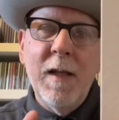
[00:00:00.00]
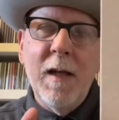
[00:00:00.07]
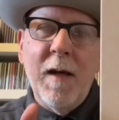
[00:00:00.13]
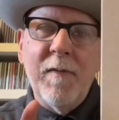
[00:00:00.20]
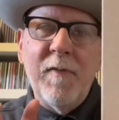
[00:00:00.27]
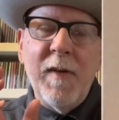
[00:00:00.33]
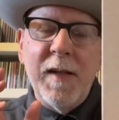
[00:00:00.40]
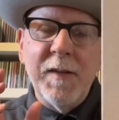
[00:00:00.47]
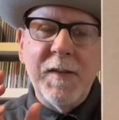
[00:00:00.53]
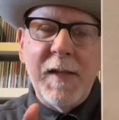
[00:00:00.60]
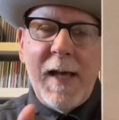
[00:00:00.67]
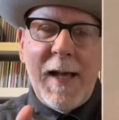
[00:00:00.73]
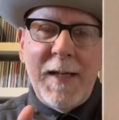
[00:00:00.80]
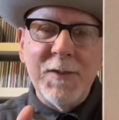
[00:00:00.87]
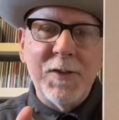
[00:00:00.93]
A
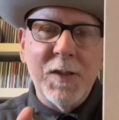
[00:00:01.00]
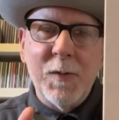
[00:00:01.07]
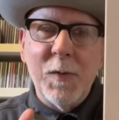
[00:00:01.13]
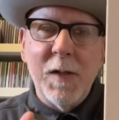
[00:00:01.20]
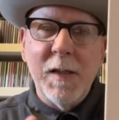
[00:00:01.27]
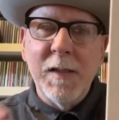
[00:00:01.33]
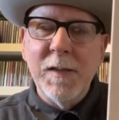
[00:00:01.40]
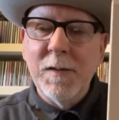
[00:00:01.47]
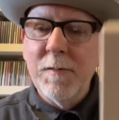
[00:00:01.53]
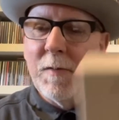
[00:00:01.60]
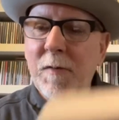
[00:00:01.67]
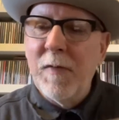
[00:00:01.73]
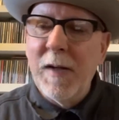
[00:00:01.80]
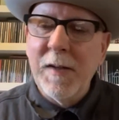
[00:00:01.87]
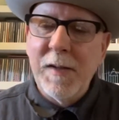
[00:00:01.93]
fantastic release of
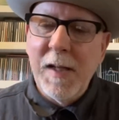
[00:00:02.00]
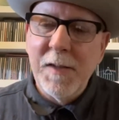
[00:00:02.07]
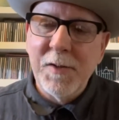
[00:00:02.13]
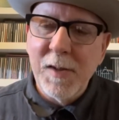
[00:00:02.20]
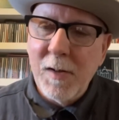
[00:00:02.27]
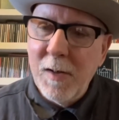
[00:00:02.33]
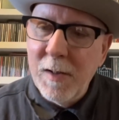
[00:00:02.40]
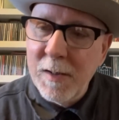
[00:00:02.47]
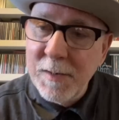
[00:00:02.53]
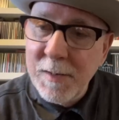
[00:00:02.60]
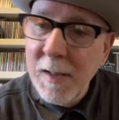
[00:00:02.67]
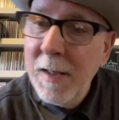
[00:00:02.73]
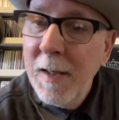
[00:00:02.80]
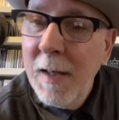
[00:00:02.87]
a fantastic artist.